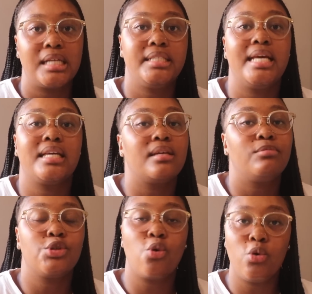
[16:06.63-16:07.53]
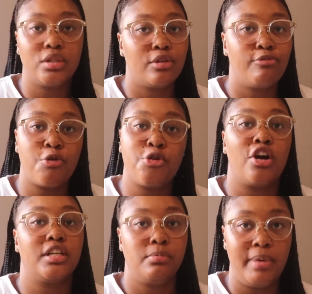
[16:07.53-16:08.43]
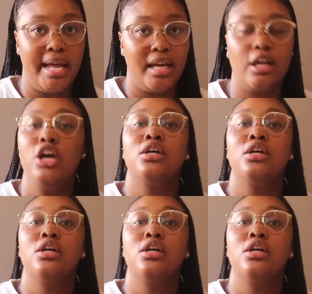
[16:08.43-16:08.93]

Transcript: taking him to court for not paying.